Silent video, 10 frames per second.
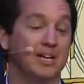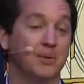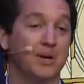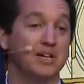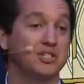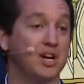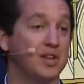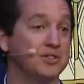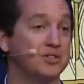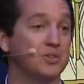Like when I
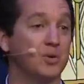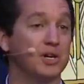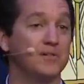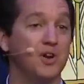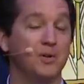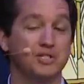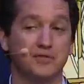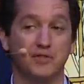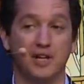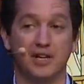saw the story of Noah's
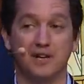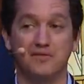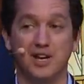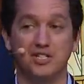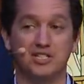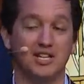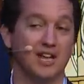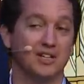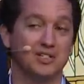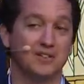flood on Veggie
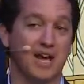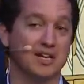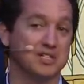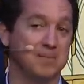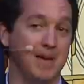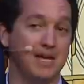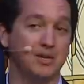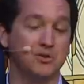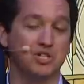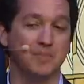Tales, you've got a
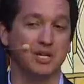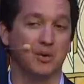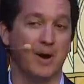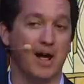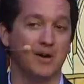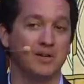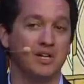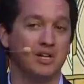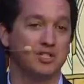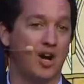tomato jumping around
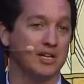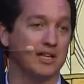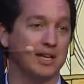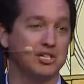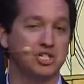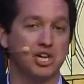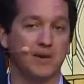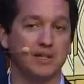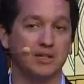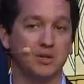talking like
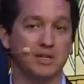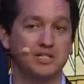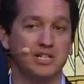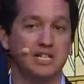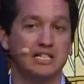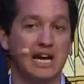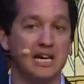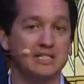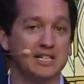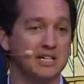Jerry Lewis.
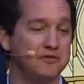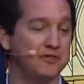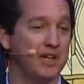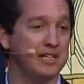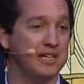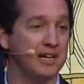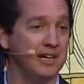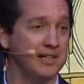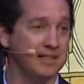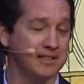God's going to flood the
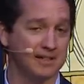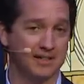earth.